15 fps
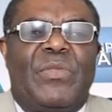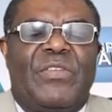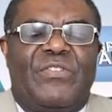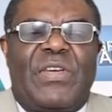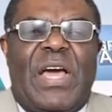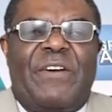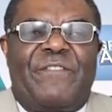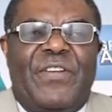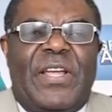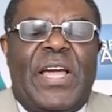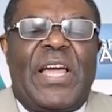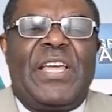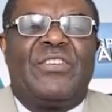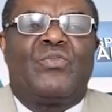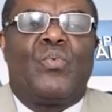So
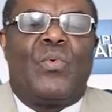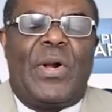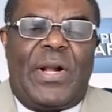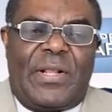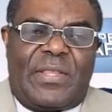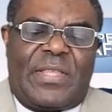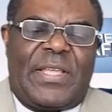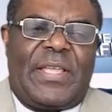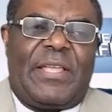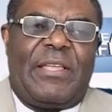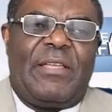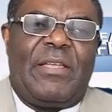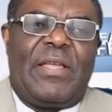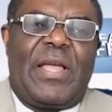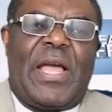Africa is wealthy
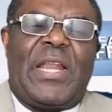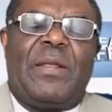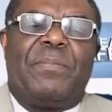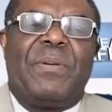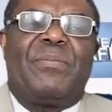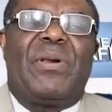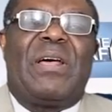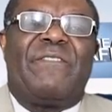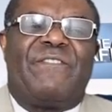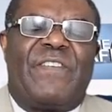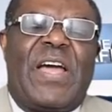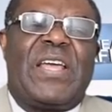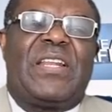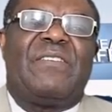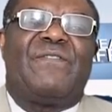and the people are
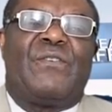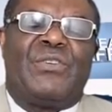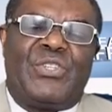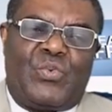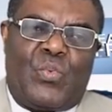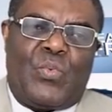fighting for this